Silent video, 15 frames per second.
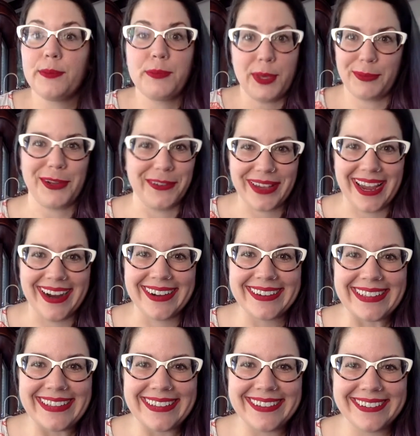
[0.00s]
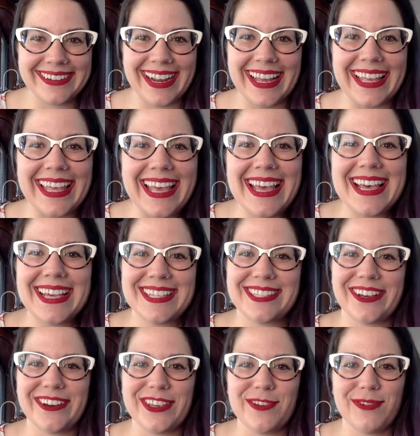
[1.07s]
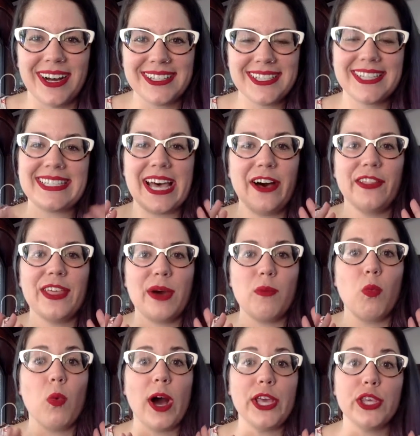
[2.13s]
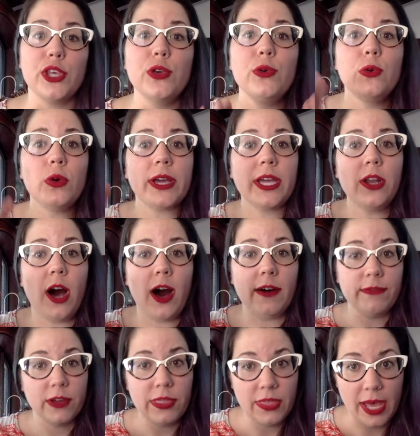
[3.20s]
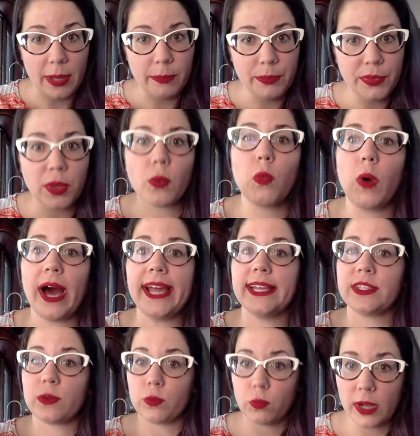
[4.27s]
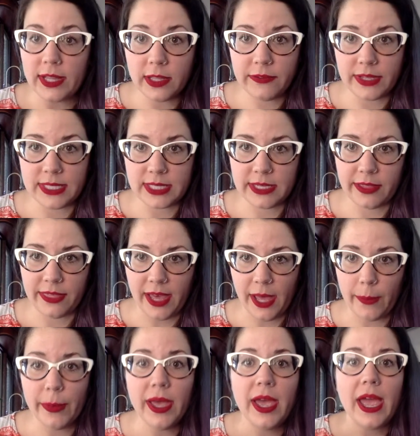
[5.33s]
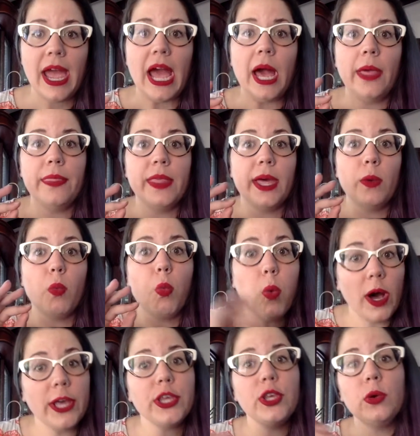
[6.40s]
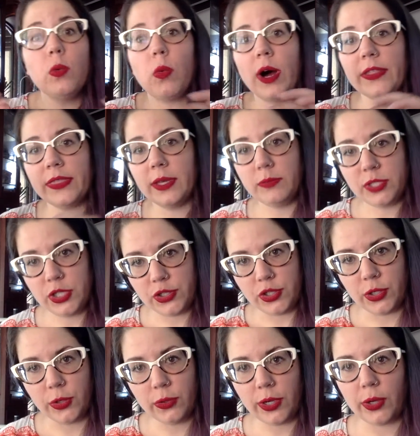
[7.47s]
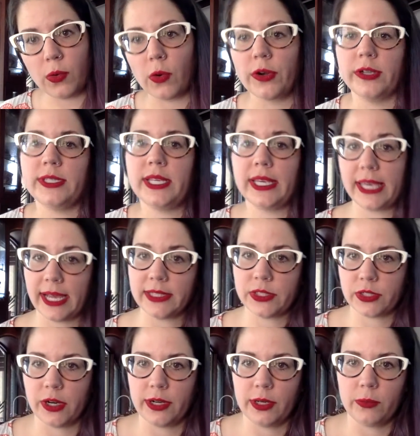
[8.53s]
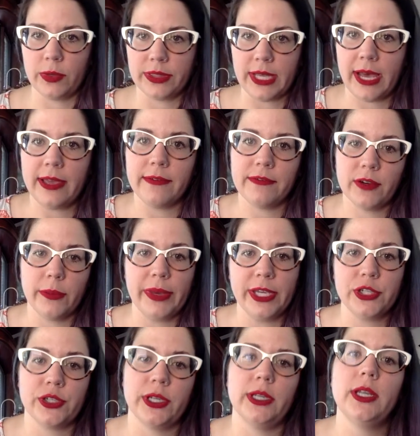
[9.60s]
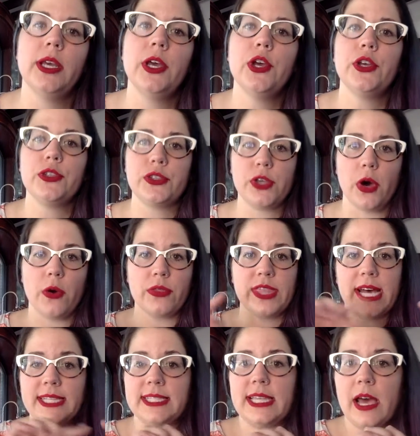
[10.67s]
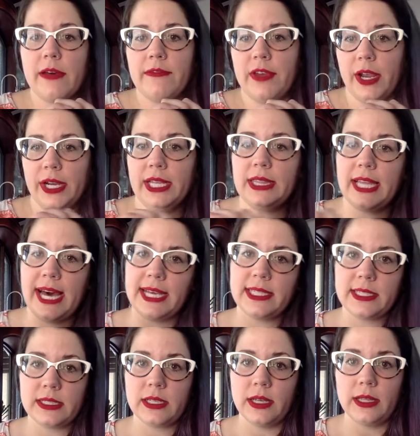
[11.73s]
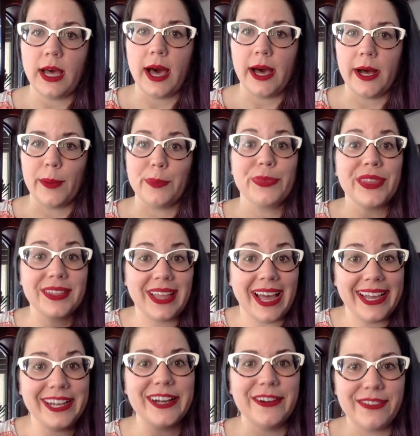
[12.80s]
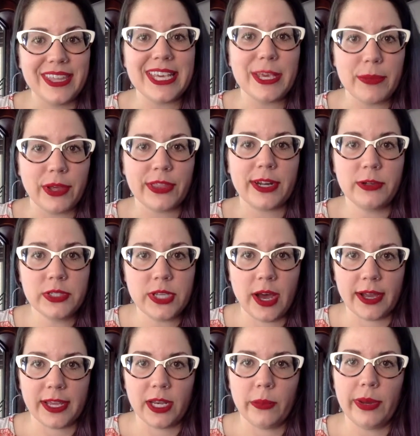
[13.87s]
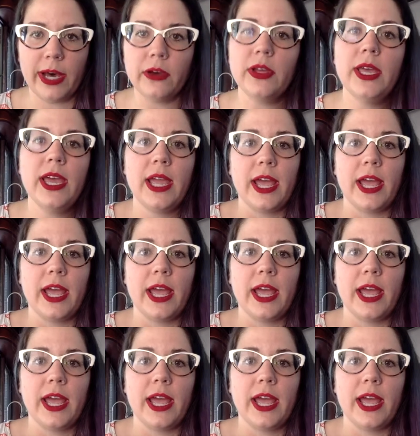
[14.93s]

People don't care, right? So you want to tell them what you can offer them, why it's relevant to them, and then what you want them to do in order to get started with that information. So that's that very last line of the email that I was talking about.